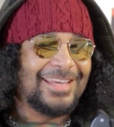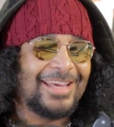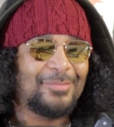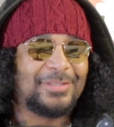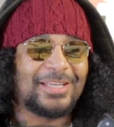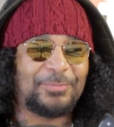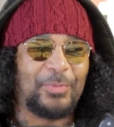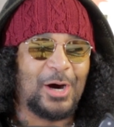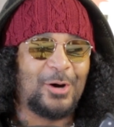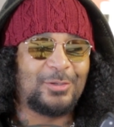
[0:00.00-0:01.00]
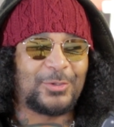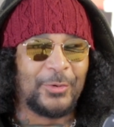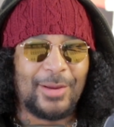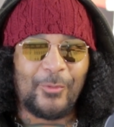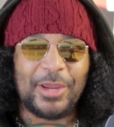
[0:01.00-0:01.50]
DMs exposed.
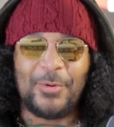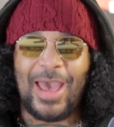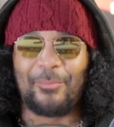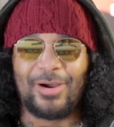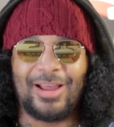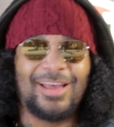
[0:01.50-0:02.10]
Scream, where you at, bro?